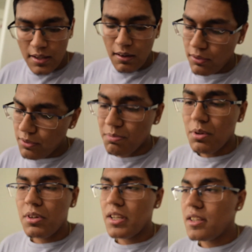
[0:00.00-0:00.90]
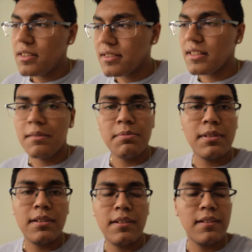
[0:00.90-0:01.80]
All the beauty, sleep.
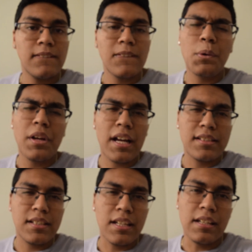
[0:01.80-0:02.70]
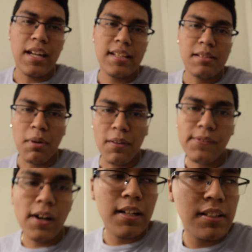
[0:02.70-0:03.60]
What were you guys thinking, nasty
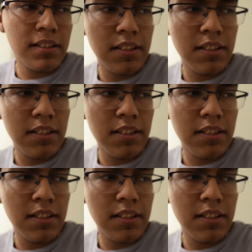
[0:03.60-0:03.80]
motherfuckers?